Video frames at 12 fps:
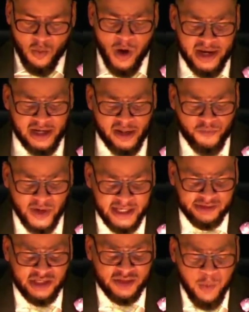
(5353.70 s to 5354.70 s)
One of the
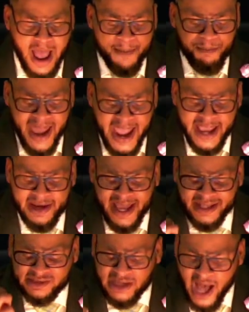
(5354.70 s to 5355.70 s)
reasons why man
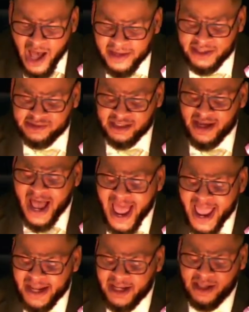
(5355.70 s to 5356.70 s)
has gone into
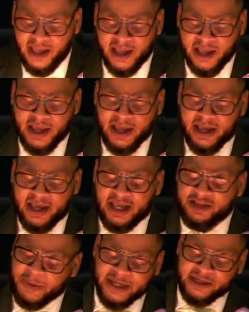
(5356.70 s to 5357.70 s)
hiding
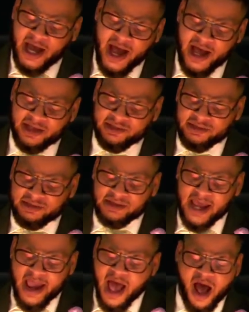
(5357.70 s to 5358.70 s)
is because
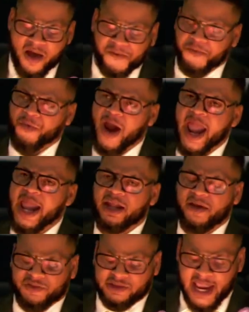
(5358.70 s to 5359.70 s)
they are
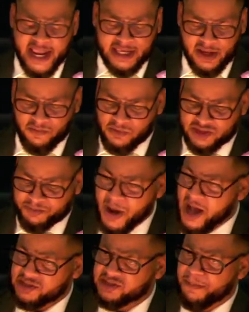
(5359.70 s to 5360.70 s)
afraid of taking
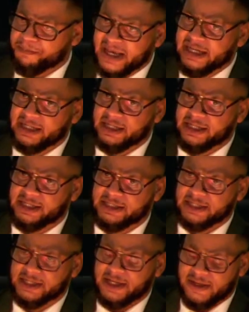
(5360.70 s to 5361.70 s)
responsibility
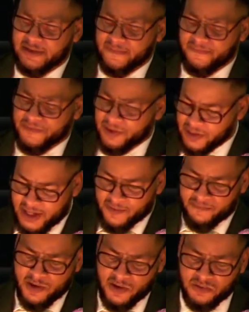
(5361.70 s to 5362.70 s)
for
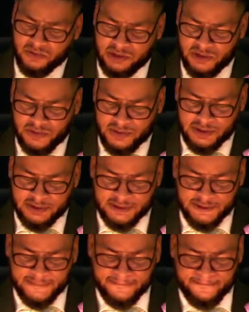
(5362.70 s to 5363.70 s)
their wrongdoings.
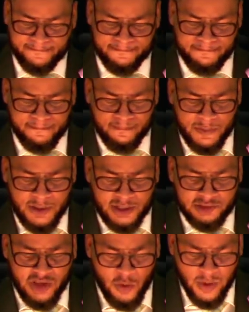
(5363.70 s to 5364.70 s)

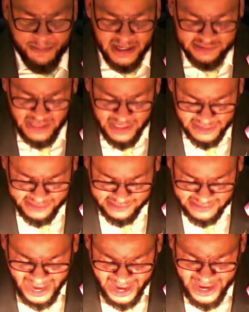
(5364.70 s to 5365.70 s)
So we must
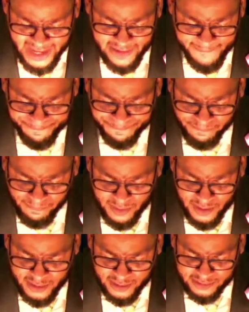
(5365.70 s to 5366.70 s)
understand
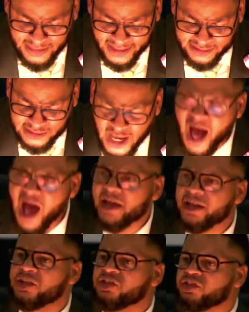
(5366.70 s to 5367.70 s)
that
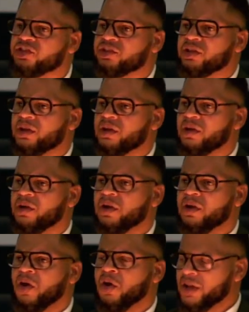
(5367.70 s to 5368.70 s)
God is
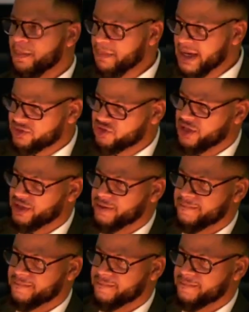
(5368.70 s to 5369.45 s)
on a mission.